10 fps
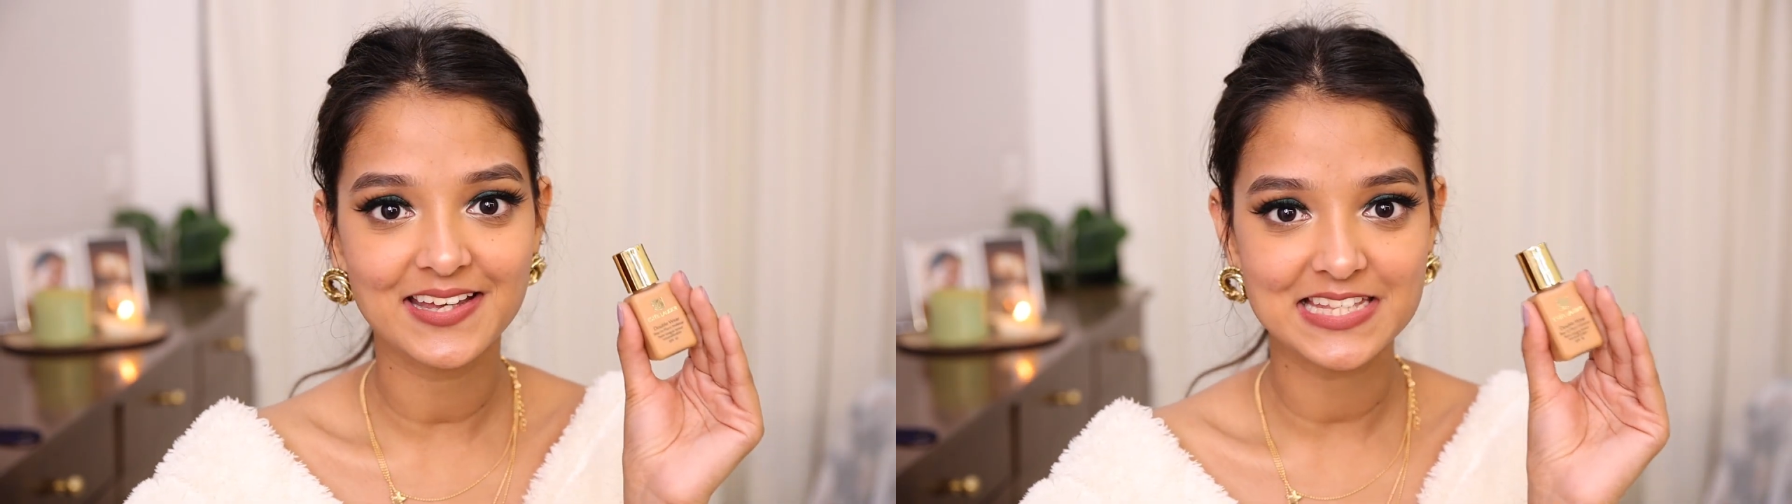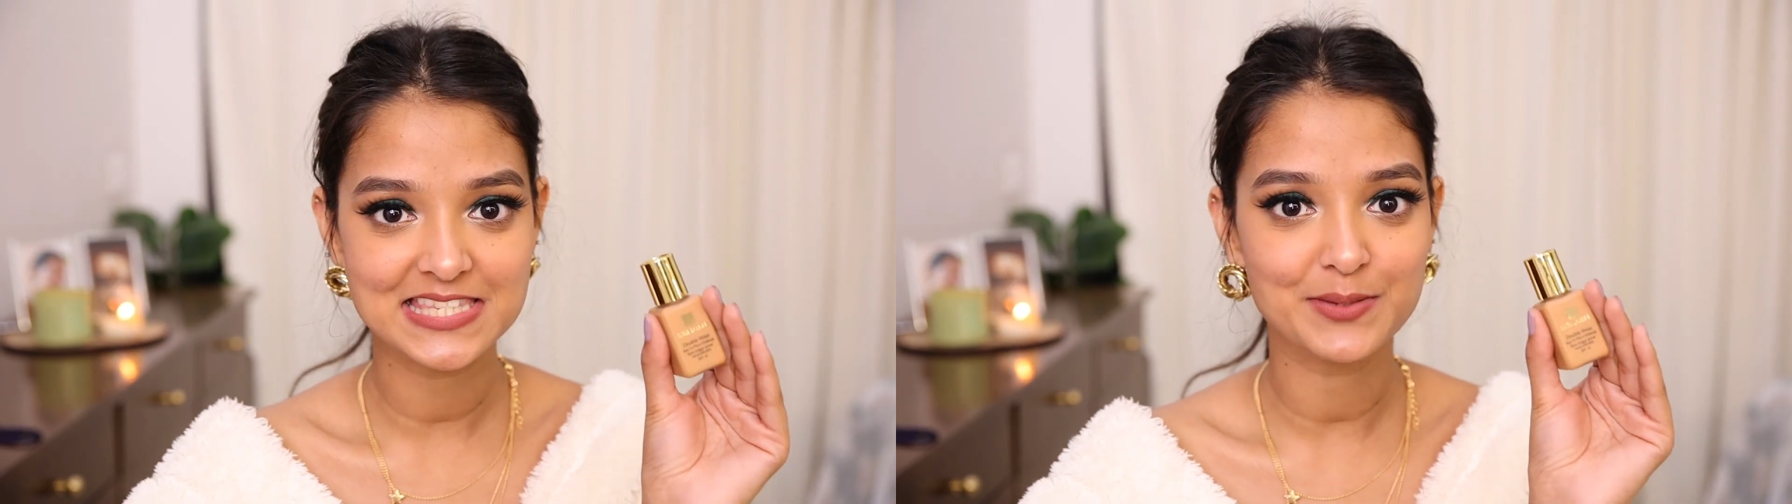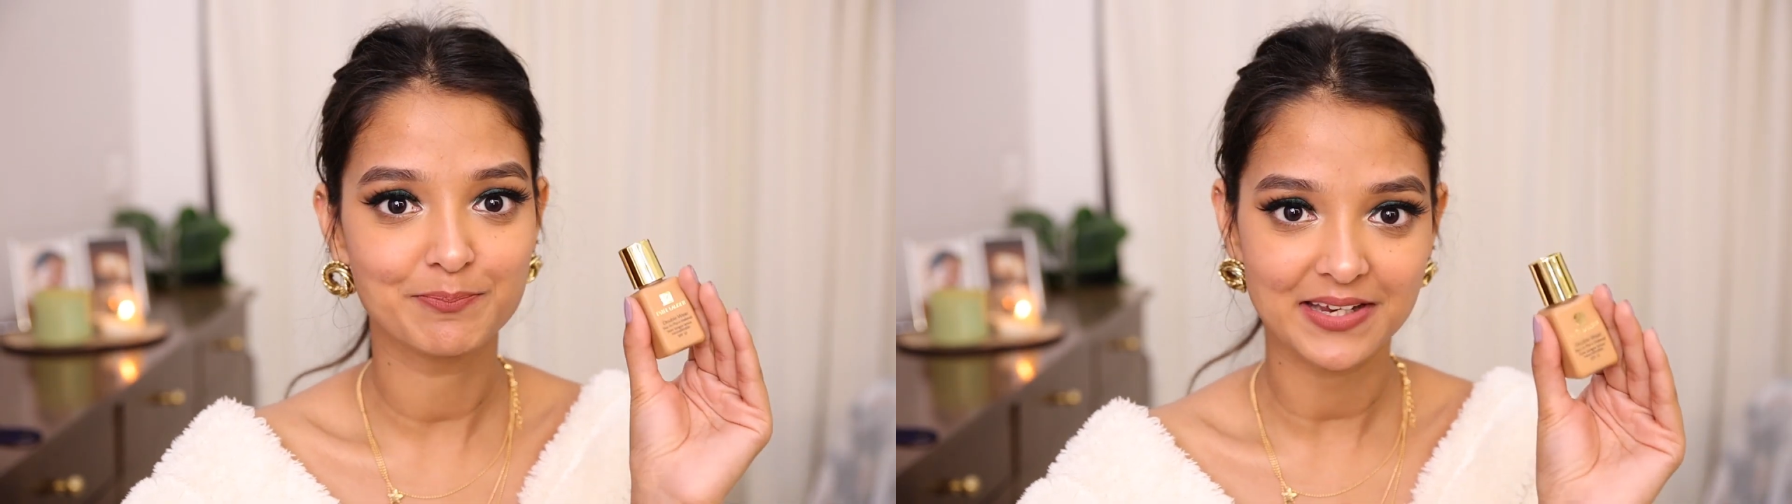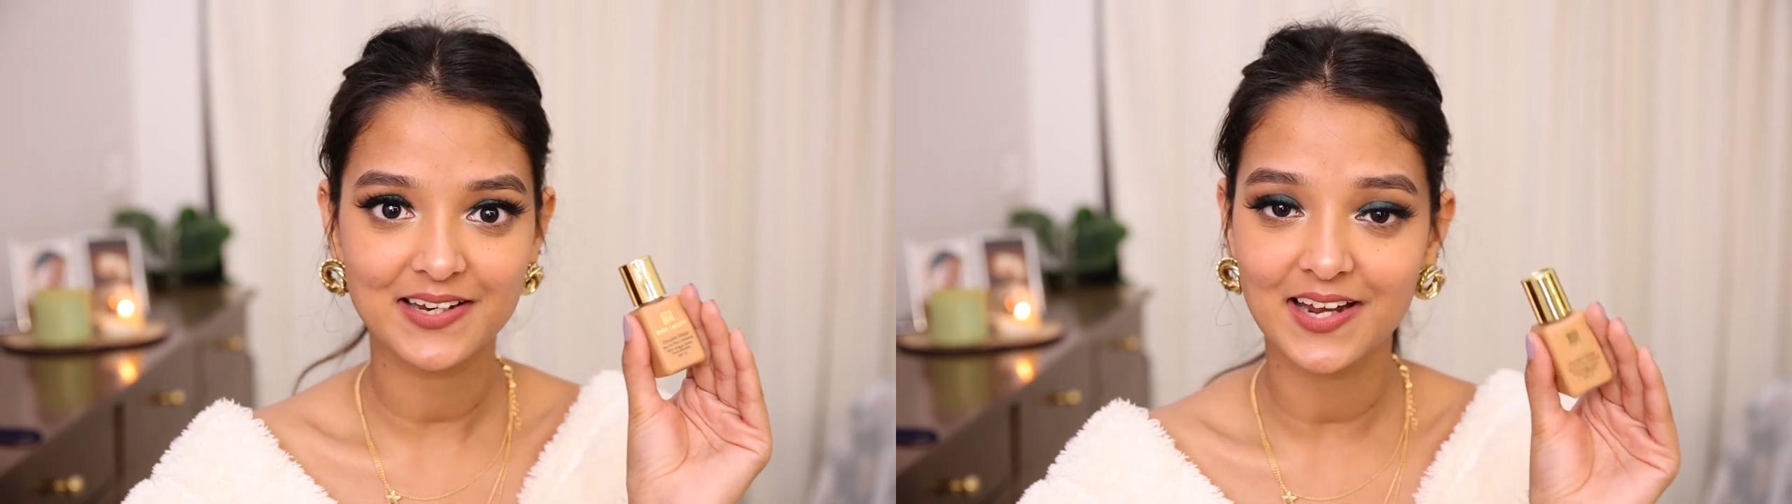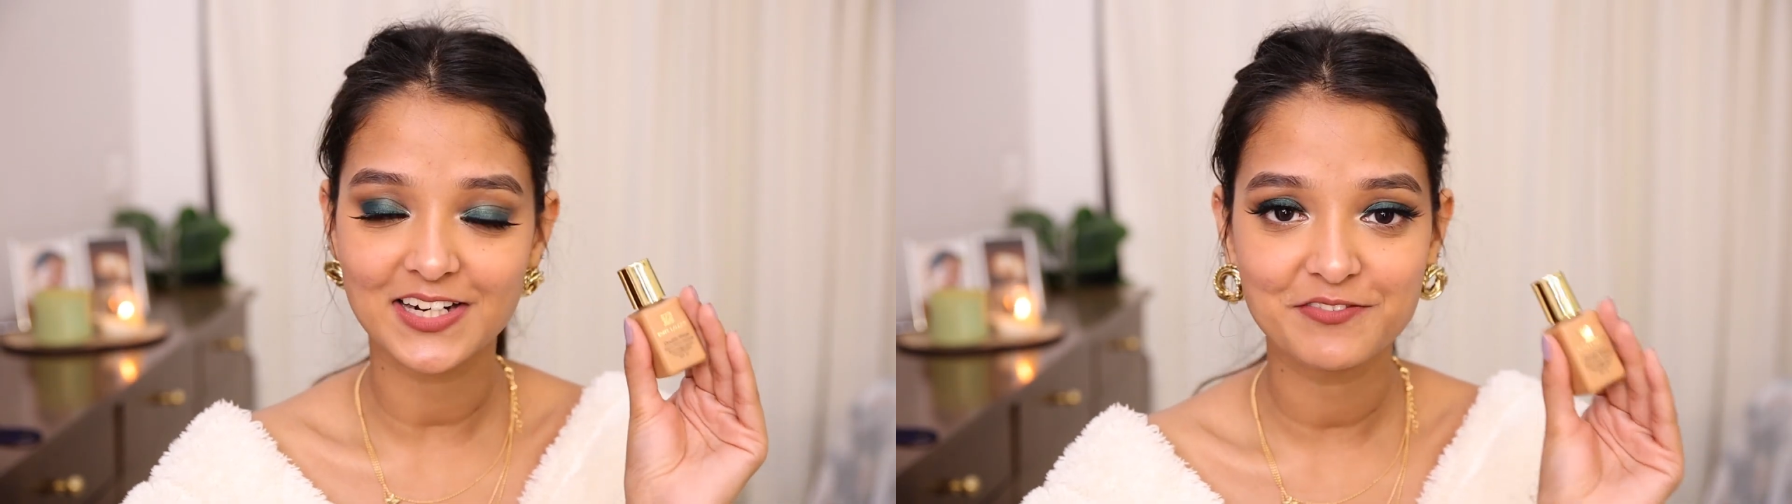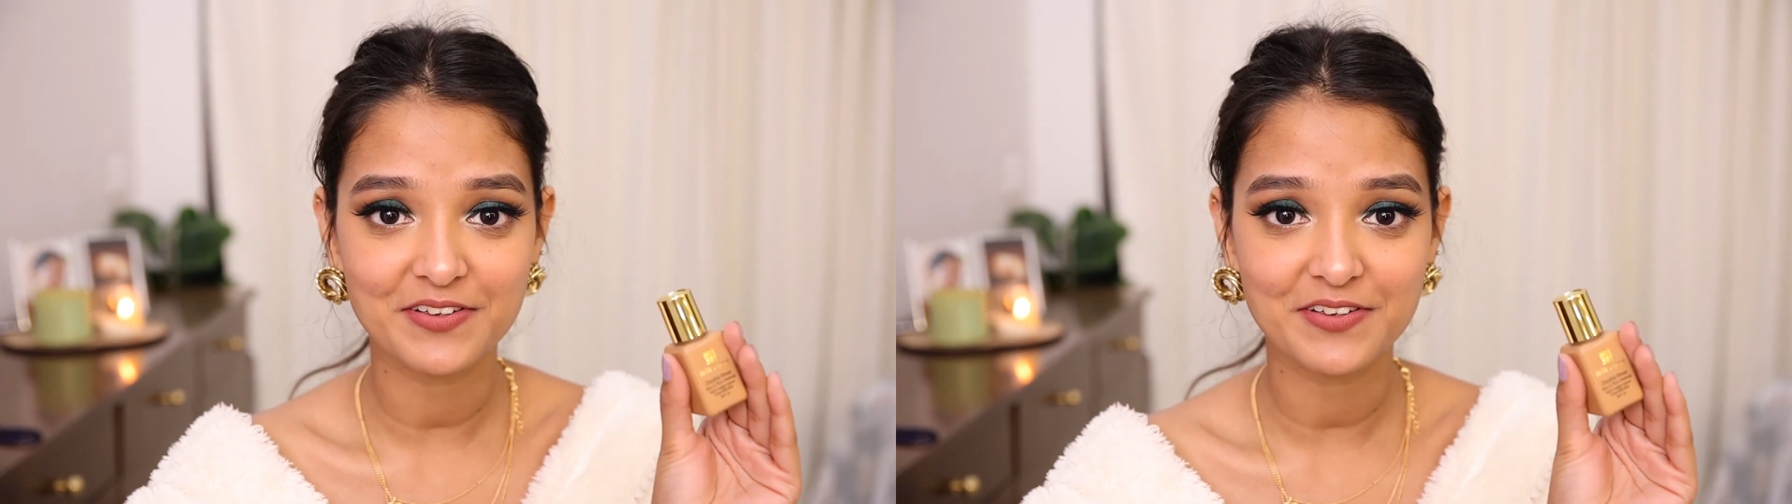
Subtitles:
it's my current